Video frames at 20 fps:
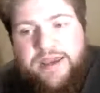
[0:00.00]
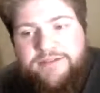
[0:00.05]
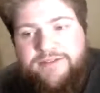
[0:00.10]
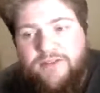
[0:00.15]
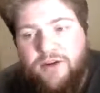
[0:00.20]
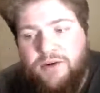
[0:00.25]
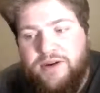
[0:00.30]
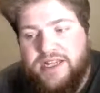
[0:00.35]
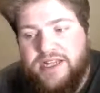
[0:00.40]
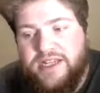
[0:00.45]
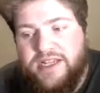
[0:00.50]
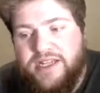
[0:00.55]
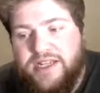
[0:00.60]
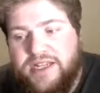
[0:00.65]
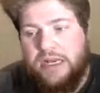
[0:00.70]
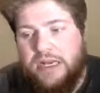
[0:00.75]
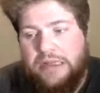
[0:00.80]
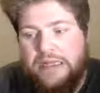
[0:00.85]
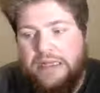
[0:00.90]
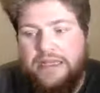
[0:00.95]
if not
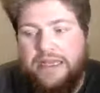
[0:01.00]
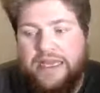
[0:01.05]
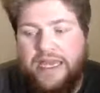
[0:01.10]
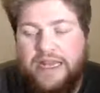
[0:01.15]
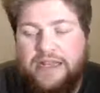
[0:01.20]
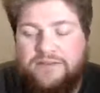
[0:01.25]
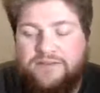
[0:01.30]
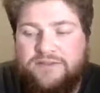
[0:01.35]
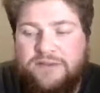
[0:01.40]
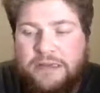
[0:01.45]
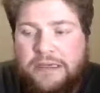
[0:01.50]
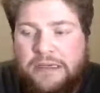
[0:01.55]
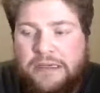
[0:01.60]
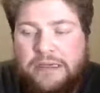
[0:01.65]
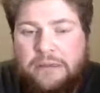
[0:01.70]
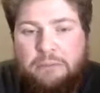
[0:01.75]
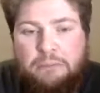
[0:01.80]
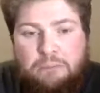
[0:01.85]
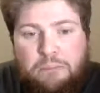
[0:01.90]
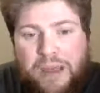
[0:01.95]
necessarily the kind of
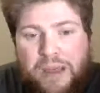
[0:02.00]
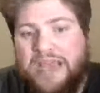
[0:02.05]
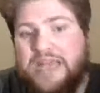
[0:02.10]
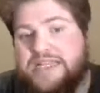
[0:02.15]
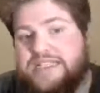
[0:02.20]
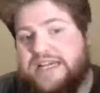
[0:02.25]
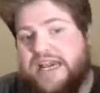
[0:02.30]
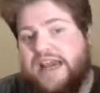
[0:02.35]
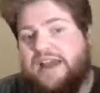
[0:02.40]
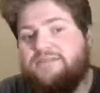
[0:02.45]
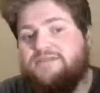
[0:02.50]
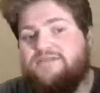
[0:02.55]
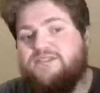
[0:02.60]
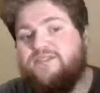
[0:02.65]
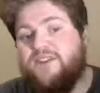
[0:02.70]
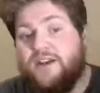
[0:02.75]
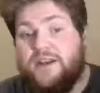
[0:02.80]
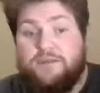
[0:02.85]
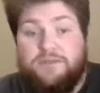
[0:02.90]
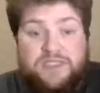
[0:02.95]
big
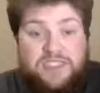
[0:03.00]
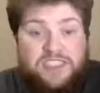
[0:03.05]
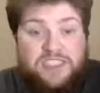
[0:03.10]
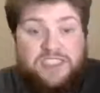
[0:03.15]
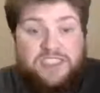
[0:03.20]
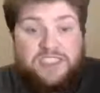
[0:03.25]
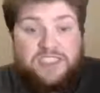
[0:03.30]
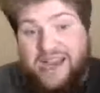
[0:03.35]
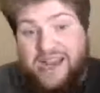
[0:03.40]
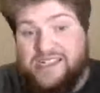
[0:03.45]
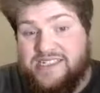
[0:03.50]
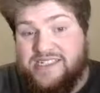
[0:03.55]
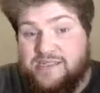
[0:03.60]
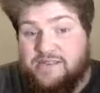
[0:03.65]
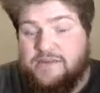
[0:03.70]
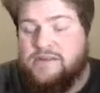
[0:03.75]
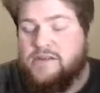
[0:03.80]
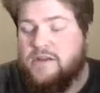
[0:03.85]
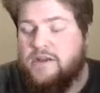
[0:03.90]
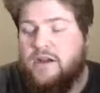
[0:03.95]
daft fun I was
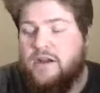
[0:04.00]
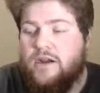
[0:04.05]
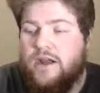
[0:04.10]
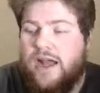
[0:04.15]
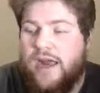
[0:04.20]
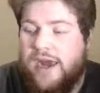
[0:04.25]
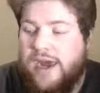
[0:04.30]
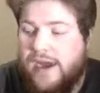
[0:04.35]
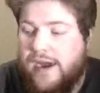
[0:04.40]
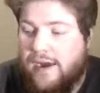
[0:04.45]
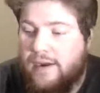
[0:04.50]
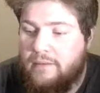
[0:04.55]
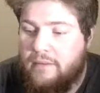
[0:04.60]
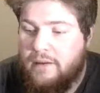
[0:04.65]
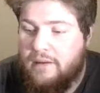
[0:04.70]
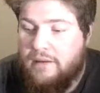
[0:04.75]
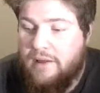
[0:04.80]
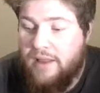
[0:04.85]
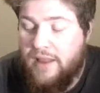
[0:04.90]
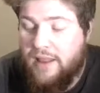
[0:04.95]
expecting.
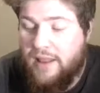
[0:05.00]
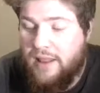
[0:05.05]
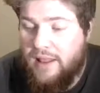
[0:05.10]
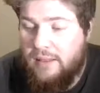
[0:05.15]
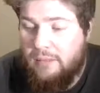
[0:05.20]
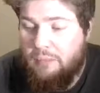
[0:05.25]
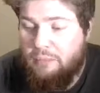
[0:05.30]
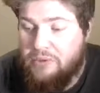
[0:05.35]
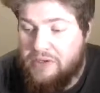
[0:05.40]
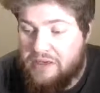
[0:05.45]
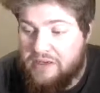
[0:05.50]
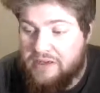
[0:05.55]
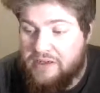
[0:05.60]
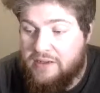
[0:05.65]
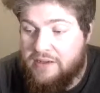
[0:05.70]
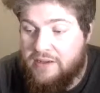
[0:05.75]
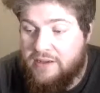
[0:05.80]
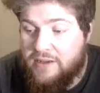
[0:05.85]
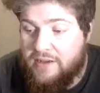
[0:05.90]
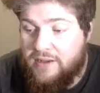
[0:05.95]

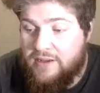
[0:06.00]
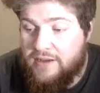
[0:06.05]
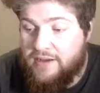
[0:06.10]
But